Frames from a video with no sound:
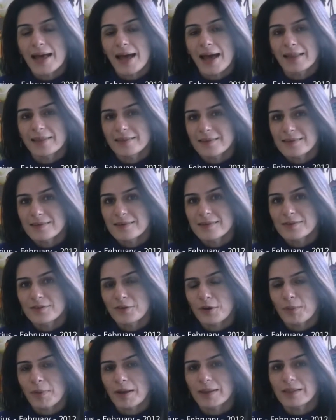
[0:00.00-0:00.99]
And this
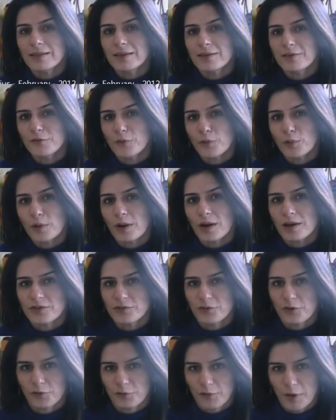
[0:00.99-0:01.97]
is your monthly
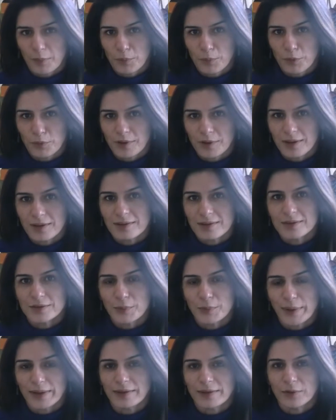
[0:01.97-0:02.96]
forecast for February
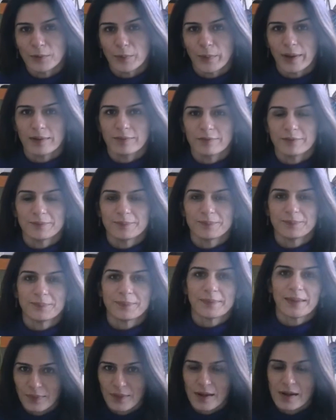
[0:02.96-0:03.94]
2012.
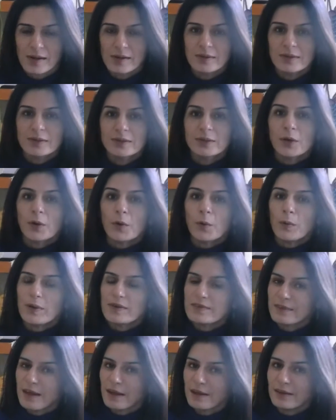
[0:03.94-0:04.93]

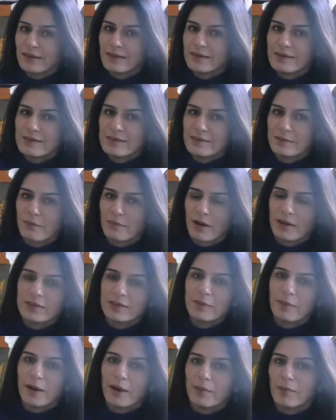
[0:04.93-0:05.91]
We started this
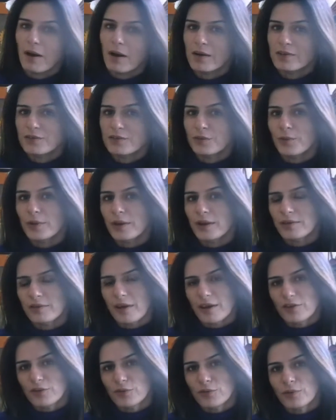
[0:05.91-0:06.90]
month by Mars going
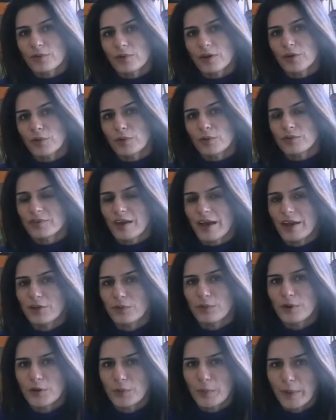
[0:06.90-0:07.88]
retrograde on
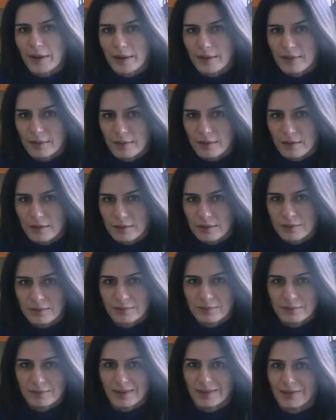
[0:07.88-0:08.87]
January 23rd
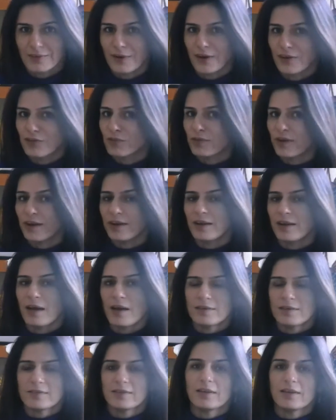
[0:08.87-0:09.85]
and the retrograde
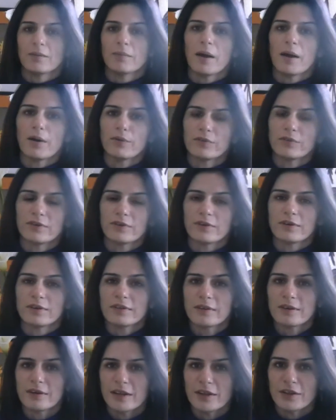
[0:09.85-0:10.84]
lasts till about
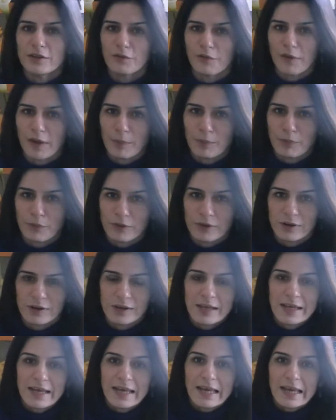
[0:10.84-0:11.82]
13th of April.
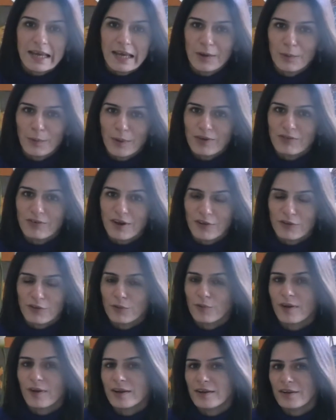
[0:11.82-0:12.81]
It went
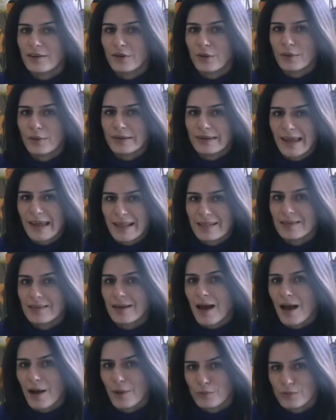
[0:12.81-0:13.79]
retrograde in your 10th
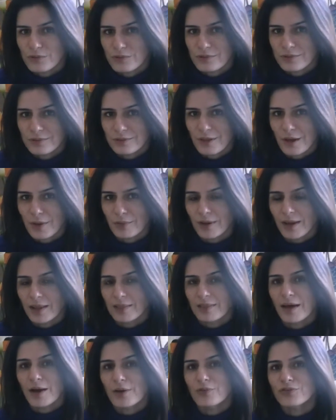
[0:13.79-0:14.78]
house. Now
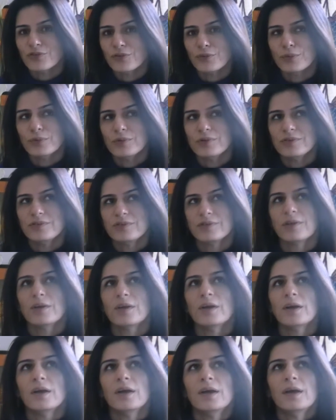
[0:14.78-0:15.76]
10th house rules
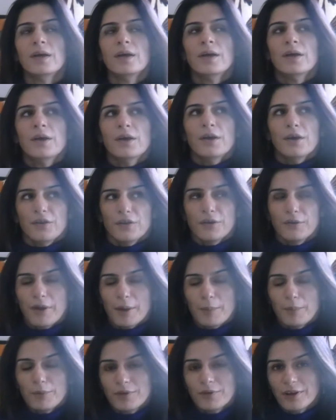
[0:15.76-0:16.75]
your
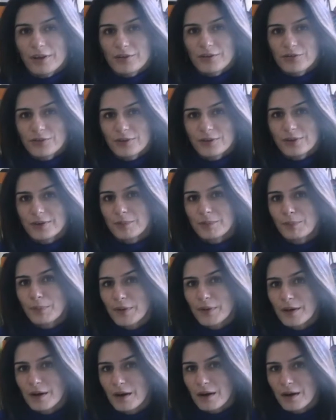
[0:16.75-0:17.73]
reputation,
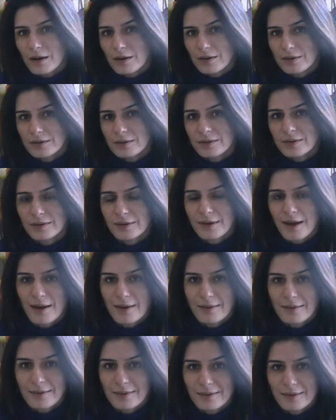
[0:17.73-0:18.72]
PR,
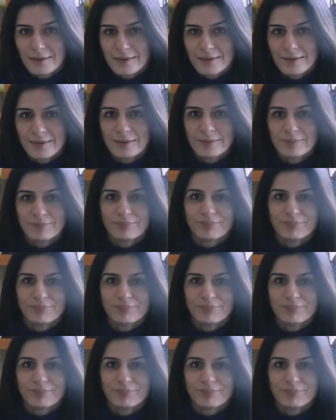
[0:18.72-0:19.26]
career.